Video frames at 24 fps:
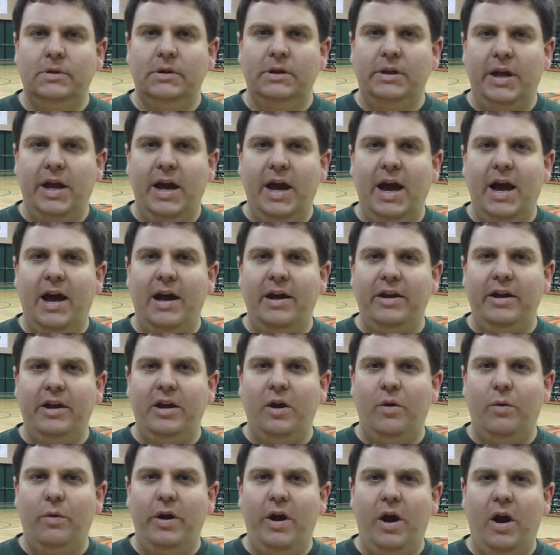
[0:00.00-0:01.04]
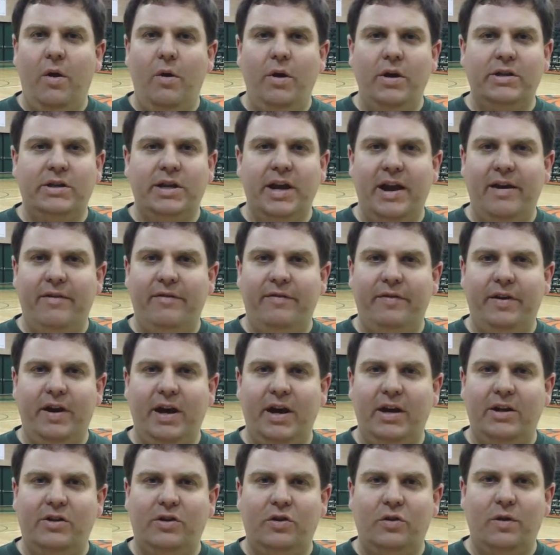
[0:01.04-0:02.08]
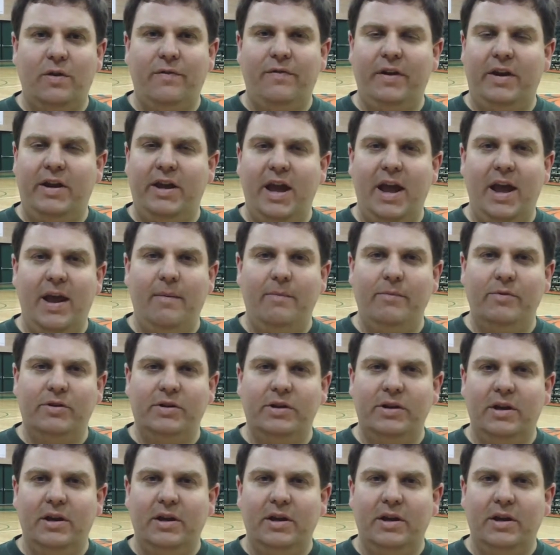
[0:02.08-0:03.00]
Yeah, you know, we always have terrific games